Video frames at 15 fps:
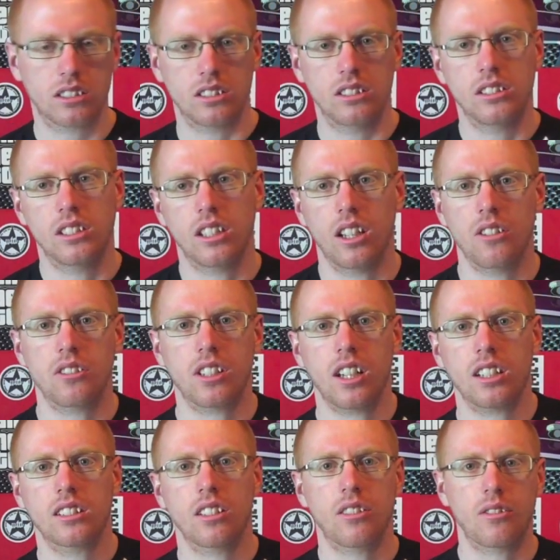and he knows how
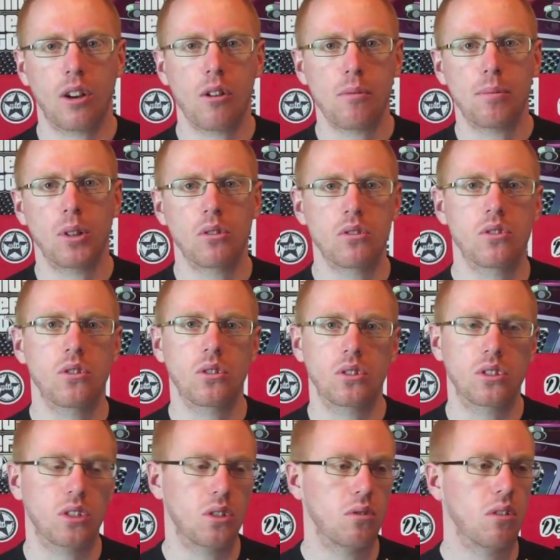to throw a punch or
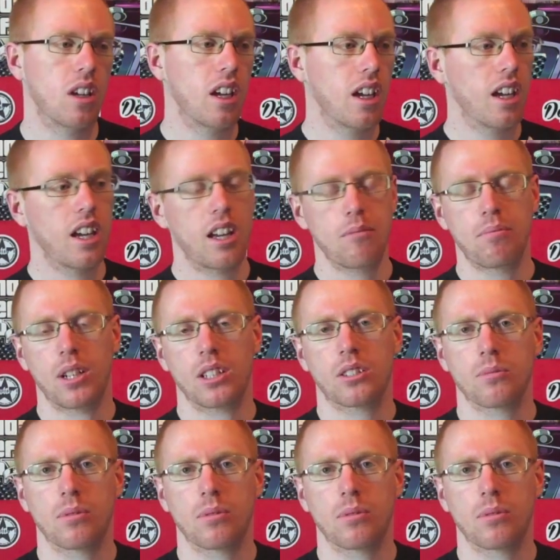two. Beats up